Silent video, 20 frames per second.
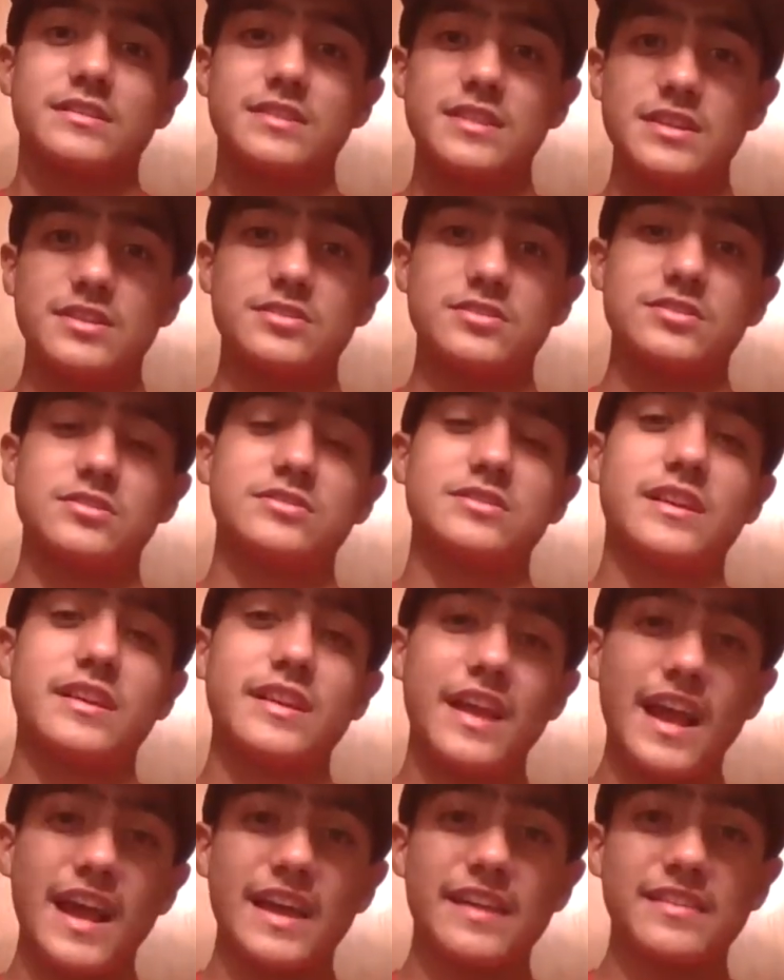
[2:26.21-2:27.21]
teachers, and
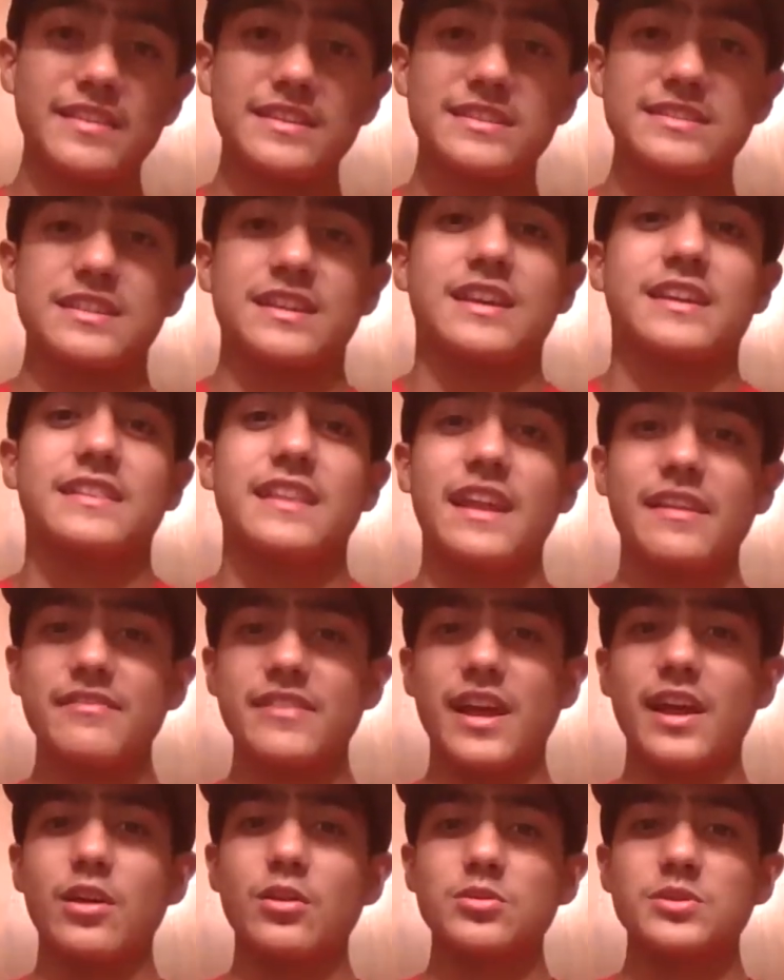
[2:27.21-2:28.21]
athletes that have
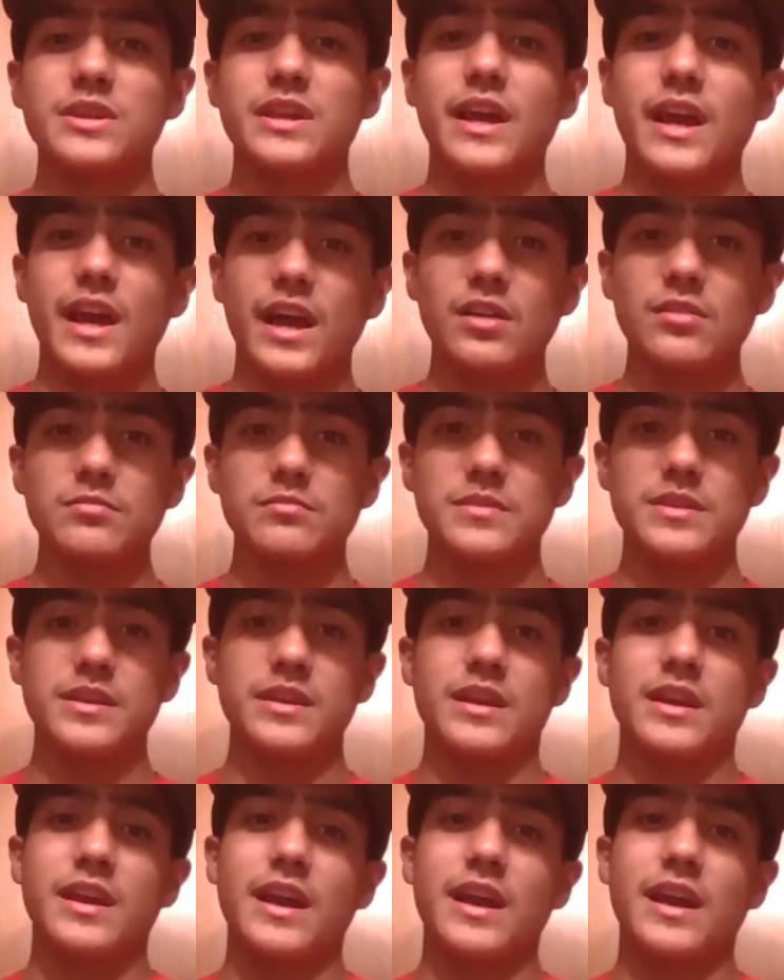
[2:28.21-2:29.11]
not only helped me